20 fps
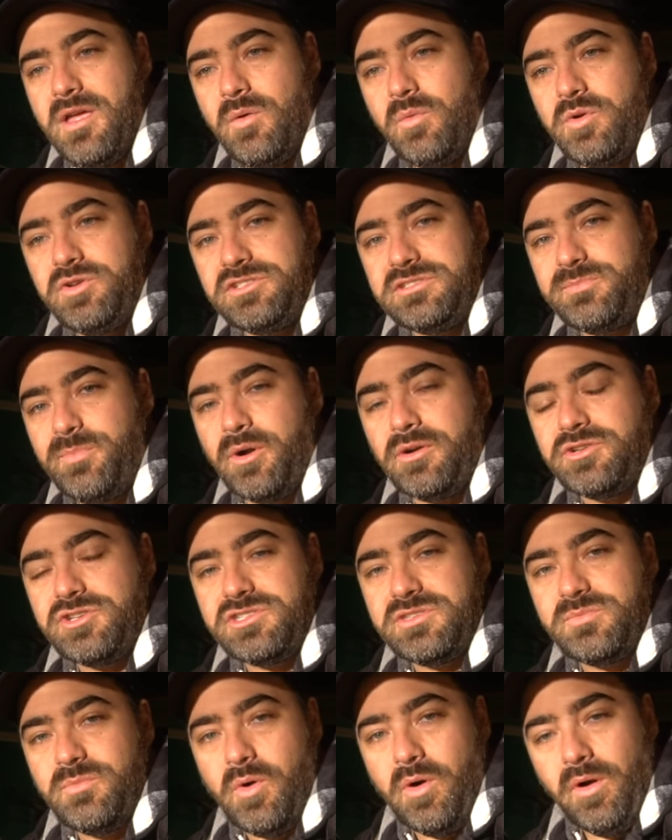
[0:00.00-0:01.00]
we just
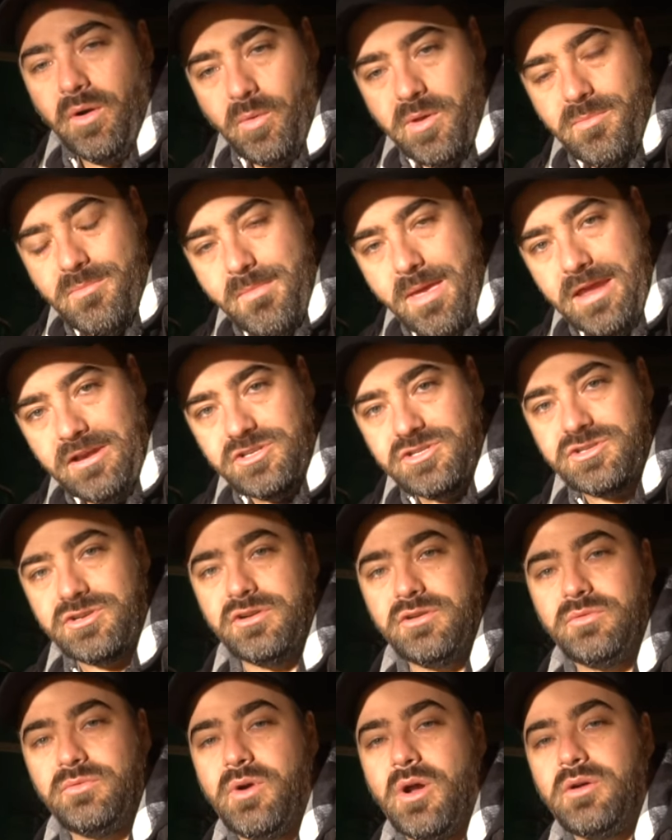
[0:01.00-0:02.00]
purchase more and we make sure
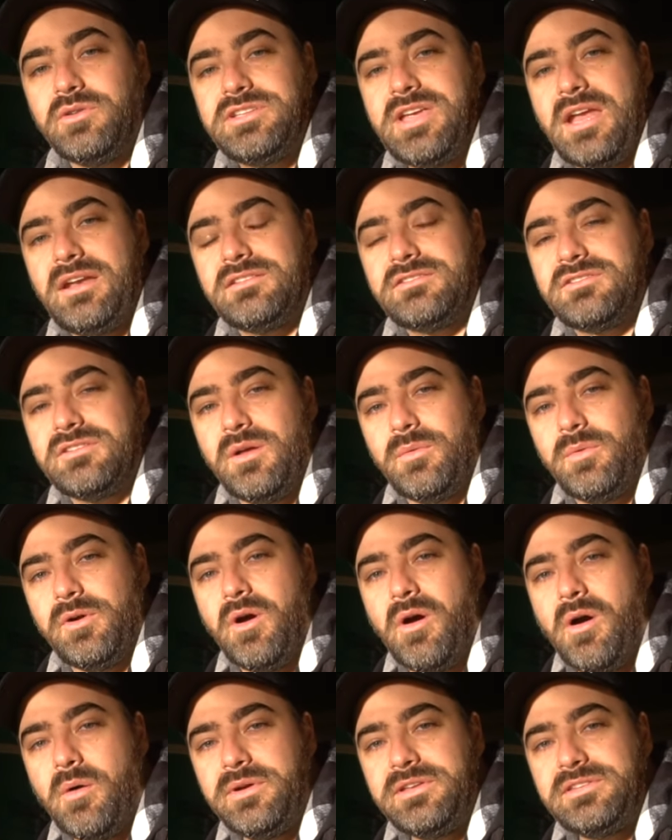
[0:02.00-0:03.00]
to rotate it so that we're
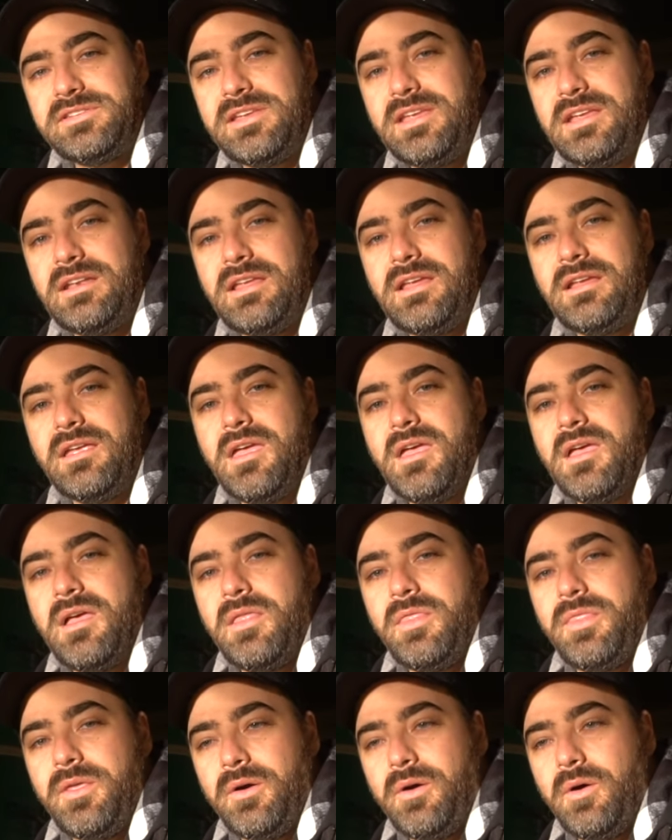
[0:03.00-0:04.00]
always eating
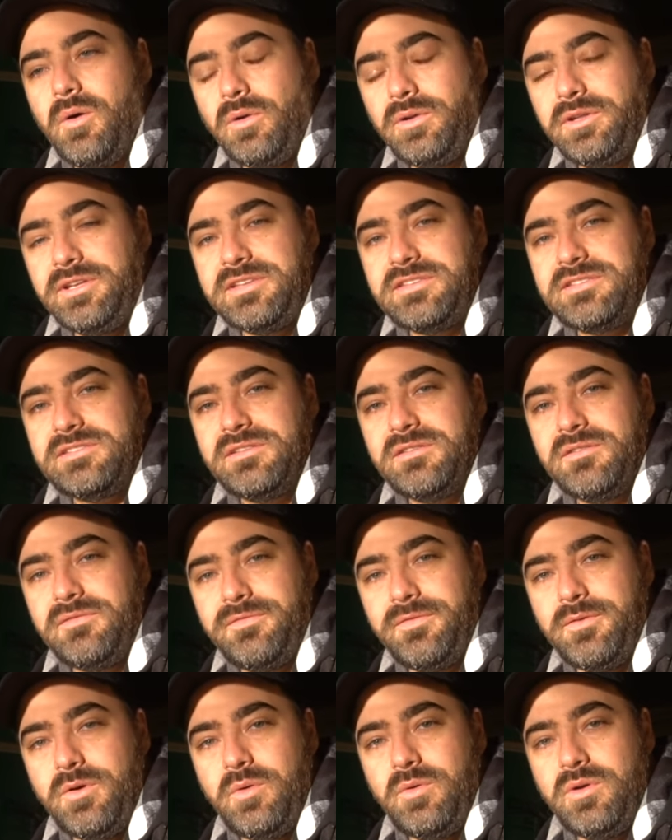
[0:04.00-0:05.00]
the oldest
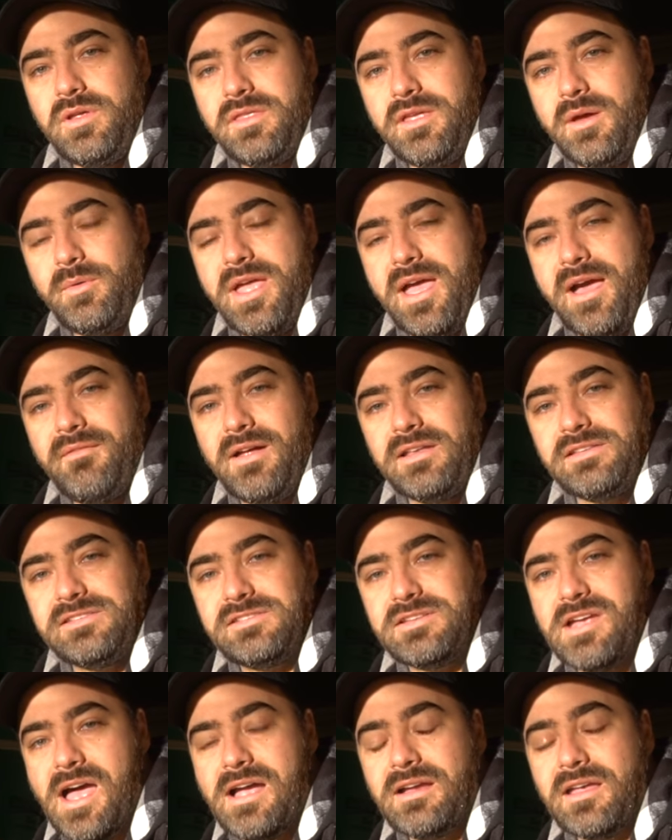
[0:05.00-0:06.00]
food that we have on
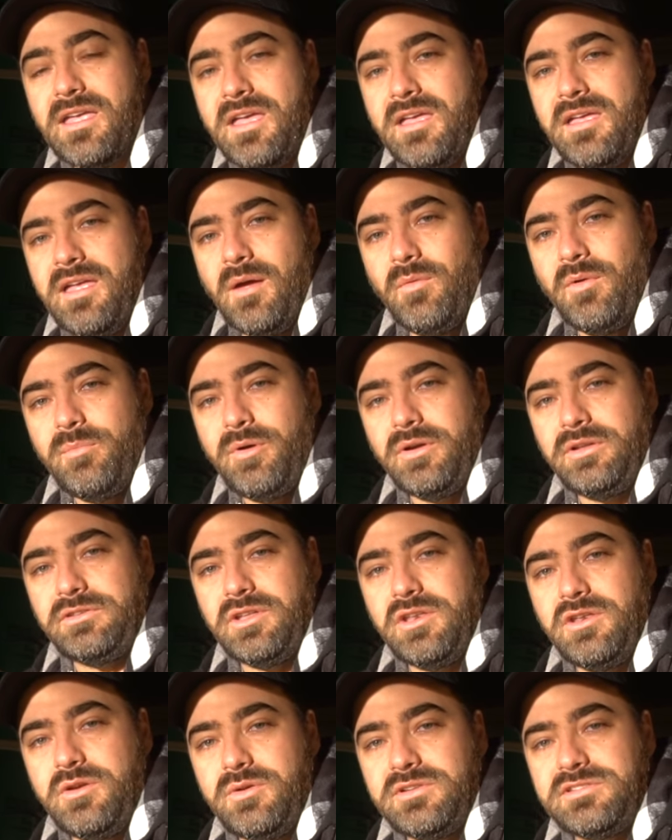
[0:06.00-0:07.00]
stock and we're putting
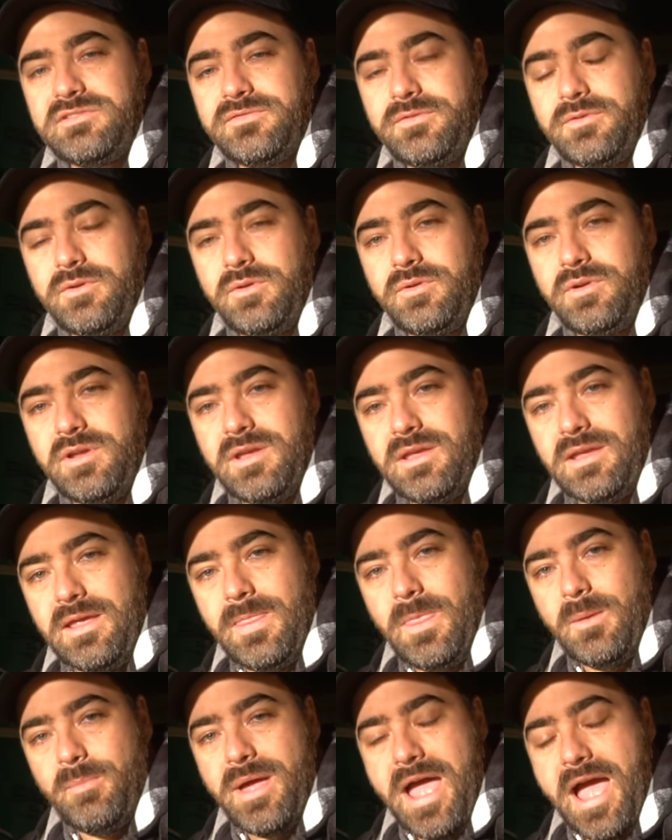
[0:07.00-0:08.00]
the newest food
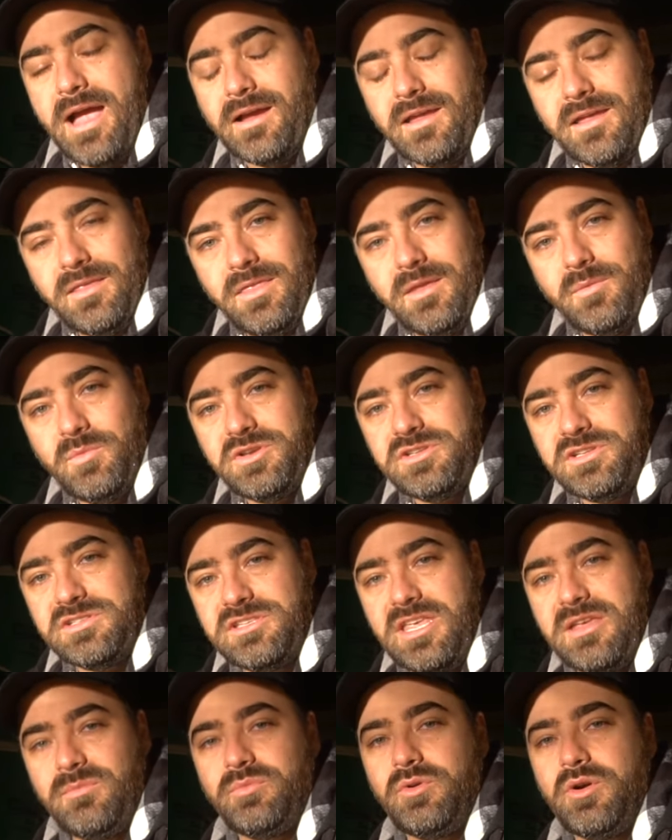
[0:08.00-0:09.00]
in the back and then we
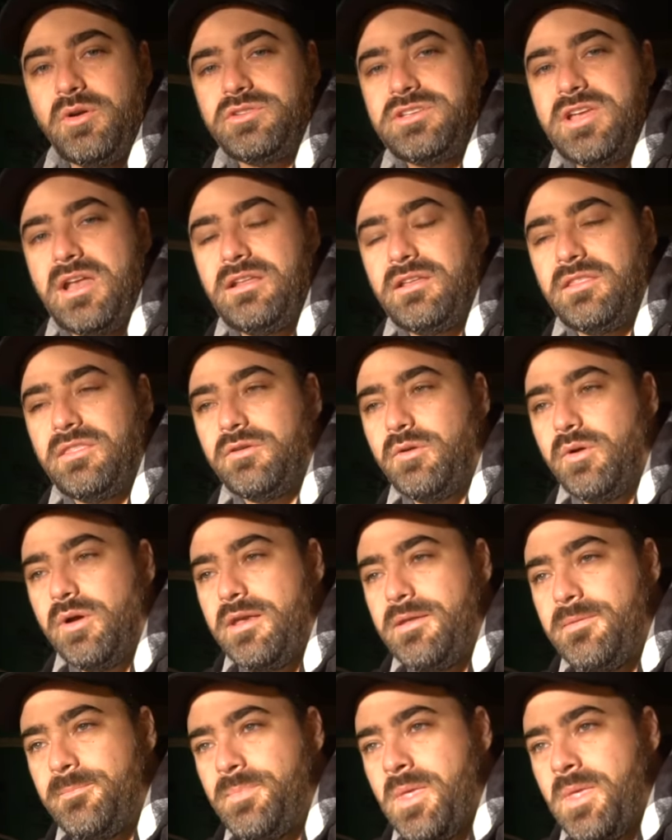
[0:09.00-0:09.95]
just keep rotating through it.